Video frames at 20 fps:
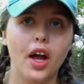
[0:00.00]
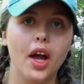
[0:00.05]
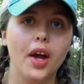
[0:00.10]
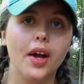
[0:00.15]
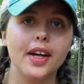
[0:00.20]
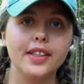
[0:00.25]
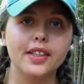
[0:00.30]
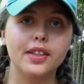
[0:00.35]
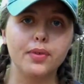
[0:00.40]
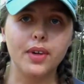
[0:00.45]

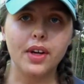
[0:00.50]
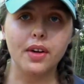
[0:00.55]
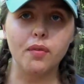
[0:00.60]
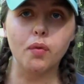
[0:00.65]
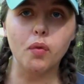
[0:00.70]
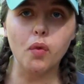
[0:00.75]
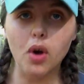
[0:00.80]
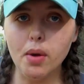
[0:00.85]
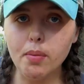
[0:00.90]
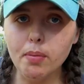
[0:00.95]
Okay, so we have
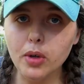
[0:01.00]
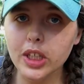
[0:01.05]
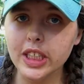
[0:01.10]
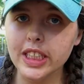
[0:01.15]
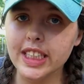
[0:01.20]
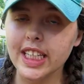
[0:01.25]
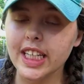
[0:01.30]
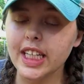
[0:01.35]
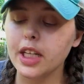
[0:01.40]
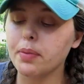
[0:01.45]
one more
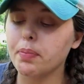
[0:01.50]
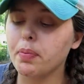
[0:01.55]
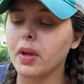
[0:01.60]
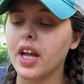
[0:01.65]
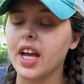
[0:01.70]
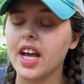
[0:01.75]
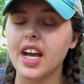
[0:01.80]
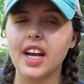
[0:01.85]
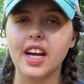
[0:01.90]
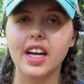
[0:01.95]
seed to
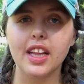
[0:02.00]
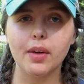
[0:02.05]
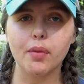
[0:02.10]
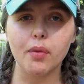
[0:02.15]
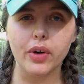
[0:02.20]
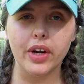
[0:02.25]
plant, and then